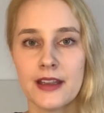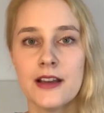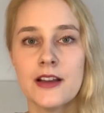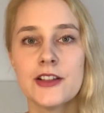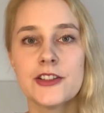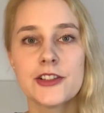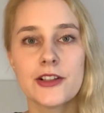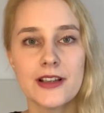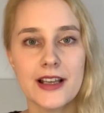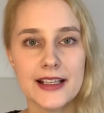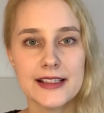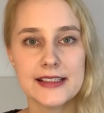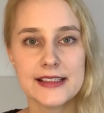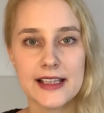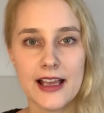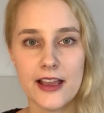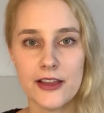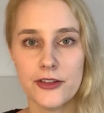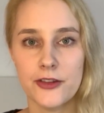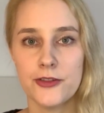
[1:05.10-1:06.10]
So let's
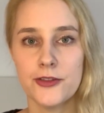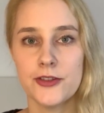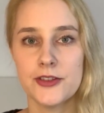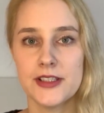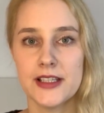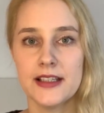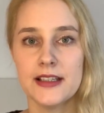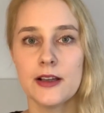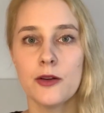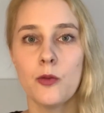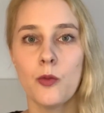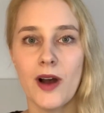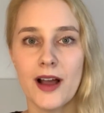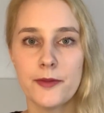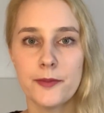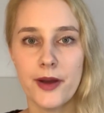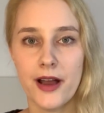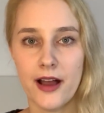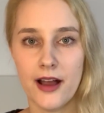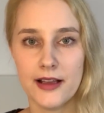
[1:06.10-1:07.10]
say you're using the one
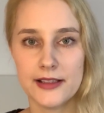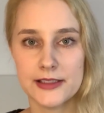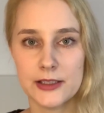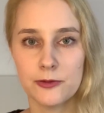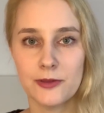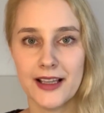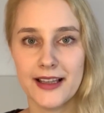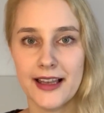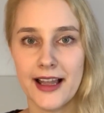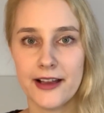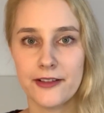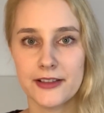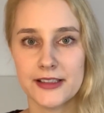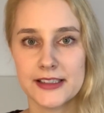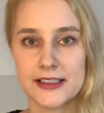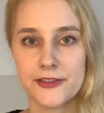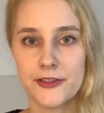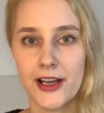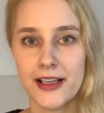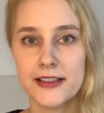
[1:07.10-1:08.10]
person, one language
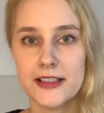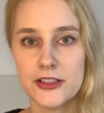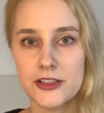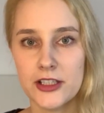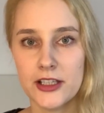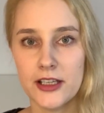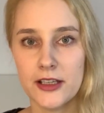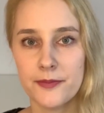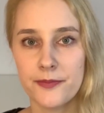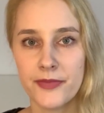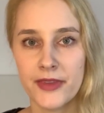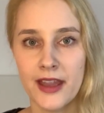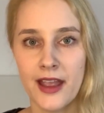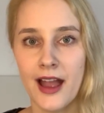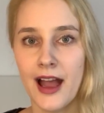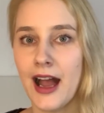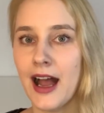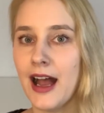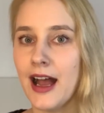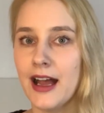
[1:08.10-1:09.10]
strategy
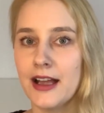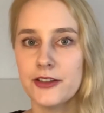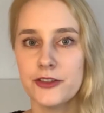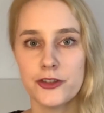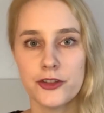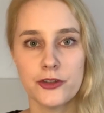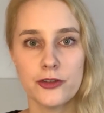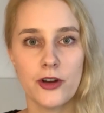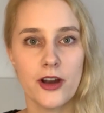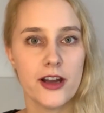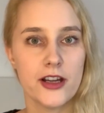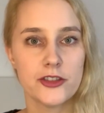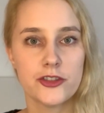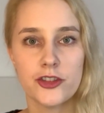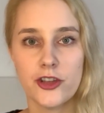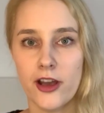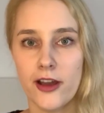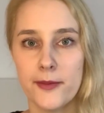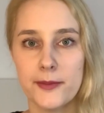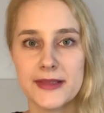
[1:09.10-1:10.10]
and you are a
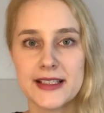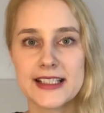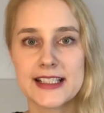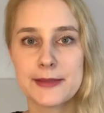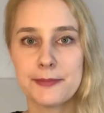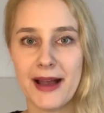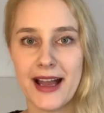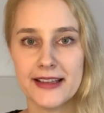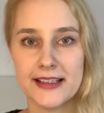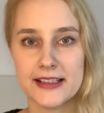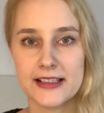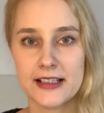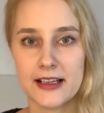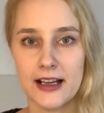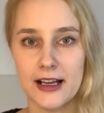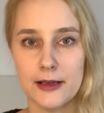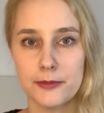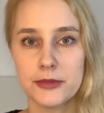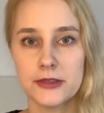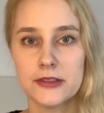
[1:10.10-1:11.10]
German-Spanish
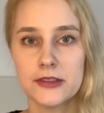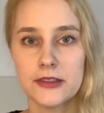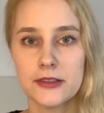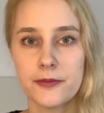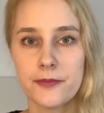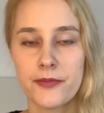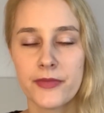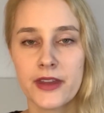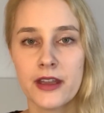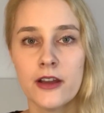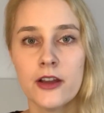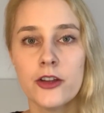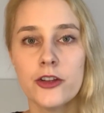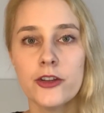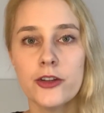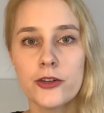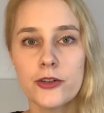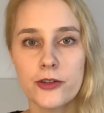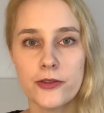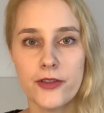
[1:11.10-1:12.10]
couple. You
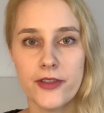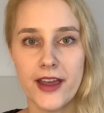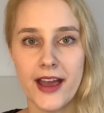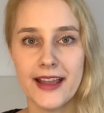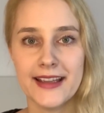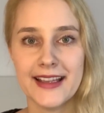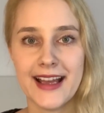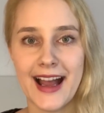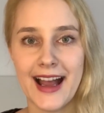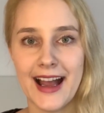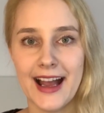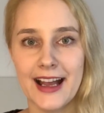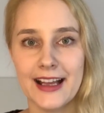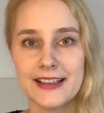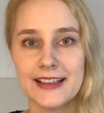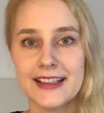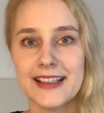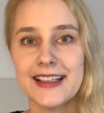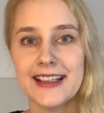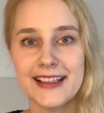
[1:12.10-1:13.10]
could then add
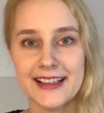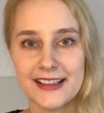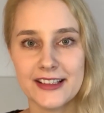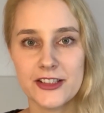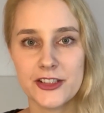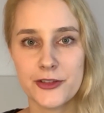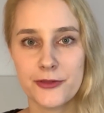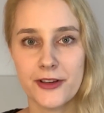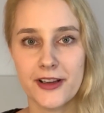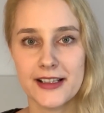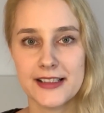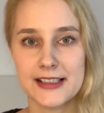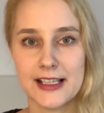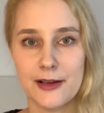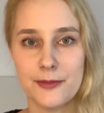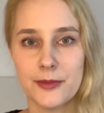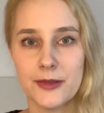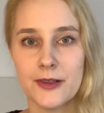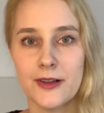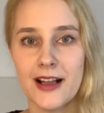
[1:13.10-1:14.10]
English, for
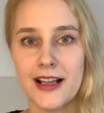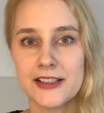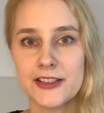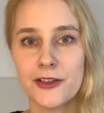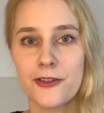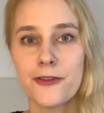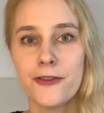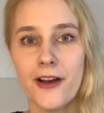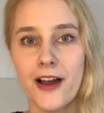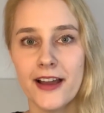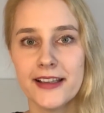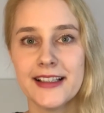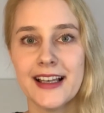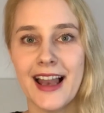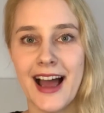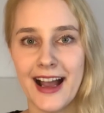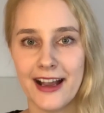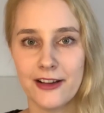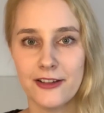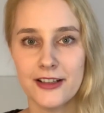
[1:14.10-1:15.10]
example, as your 3rd
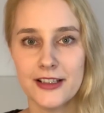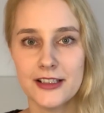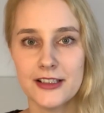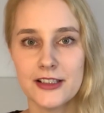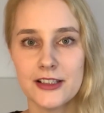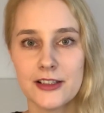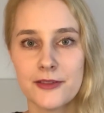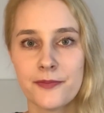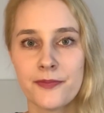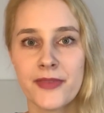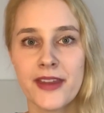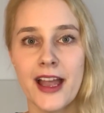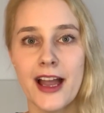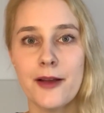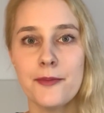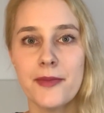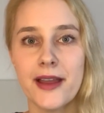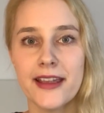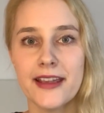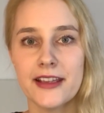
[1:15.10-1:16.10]
language and
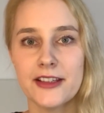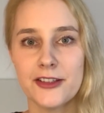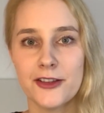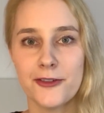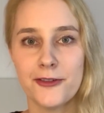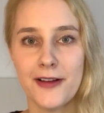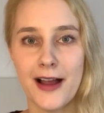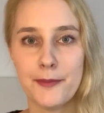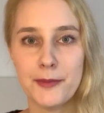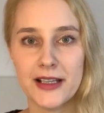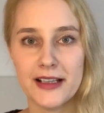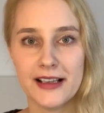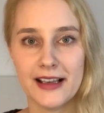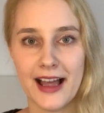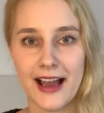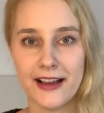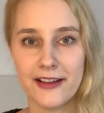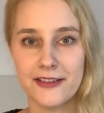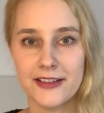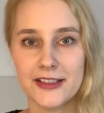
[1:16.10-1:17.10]
make it your family
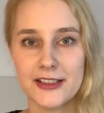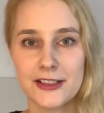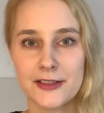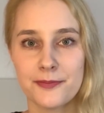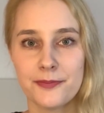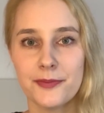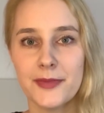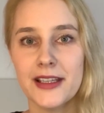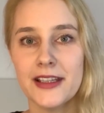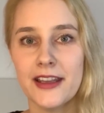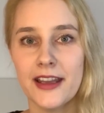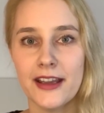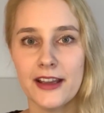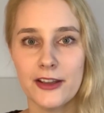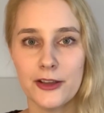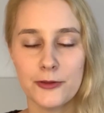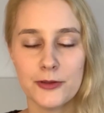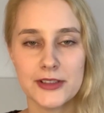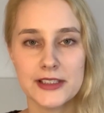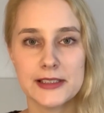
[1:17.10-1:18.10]
language, meaning you
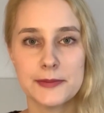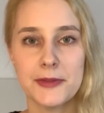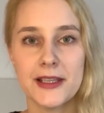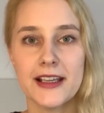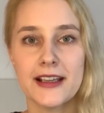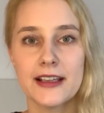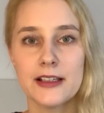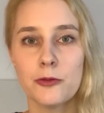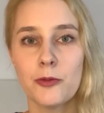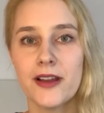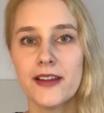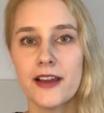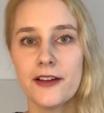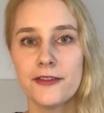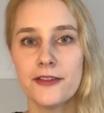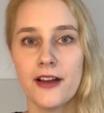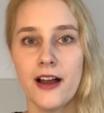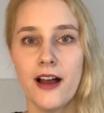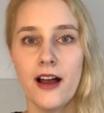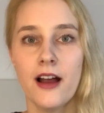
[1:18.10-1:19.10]
would speak it
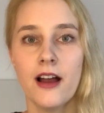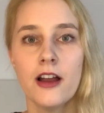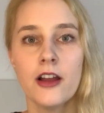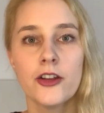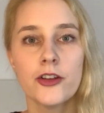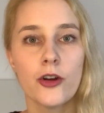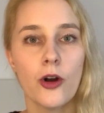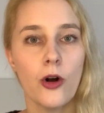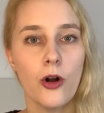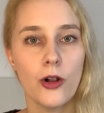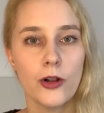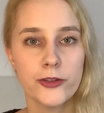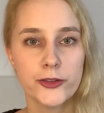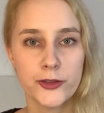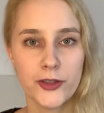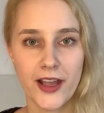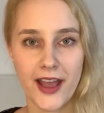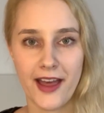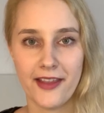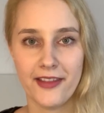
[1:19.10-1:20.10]
whenever you're all
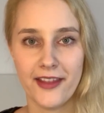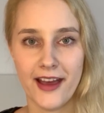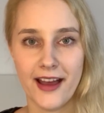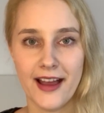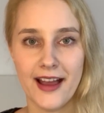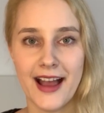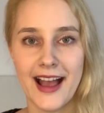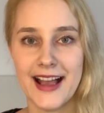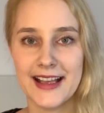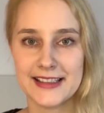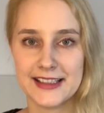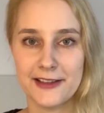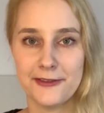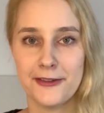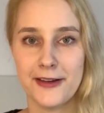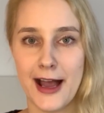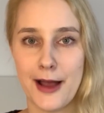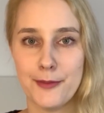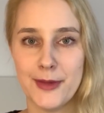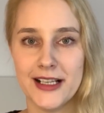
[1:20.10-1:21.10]
together as a
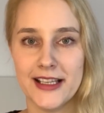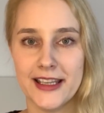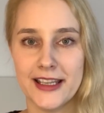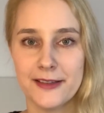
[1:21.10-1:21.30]
family.